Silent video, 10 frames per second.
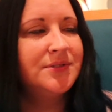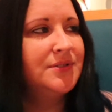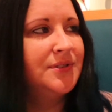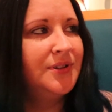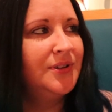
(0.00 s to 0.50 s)

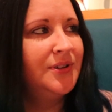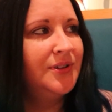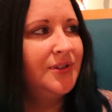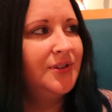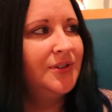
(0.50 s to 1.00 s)

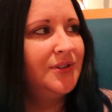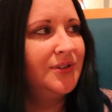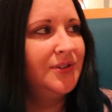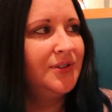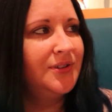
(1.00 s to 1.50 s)

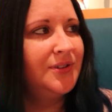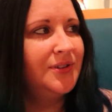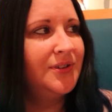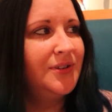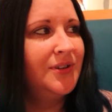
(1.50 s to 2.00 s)
No words are spoken by the person on screen.